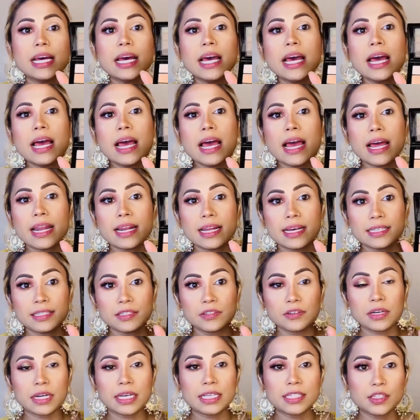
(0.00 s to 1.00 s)
And as you
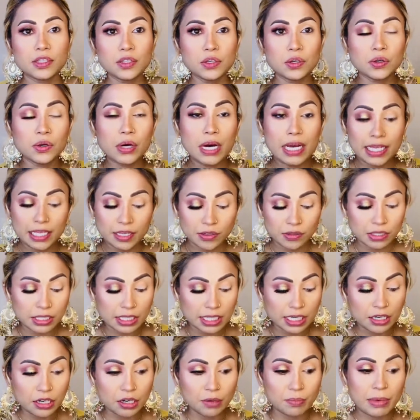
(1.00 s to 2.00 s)
guys know, I used it
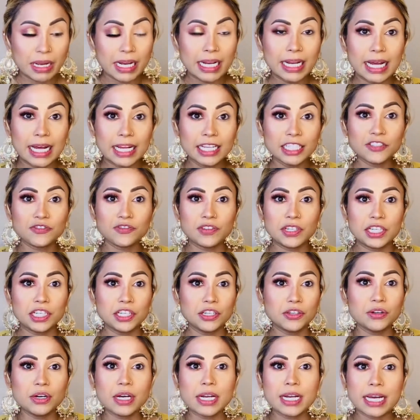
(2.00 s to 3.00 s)
on my last video
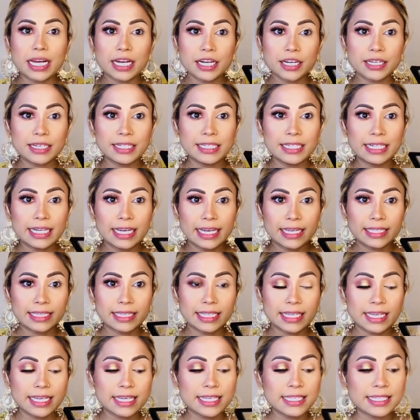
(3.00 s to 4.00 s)
and I really like this.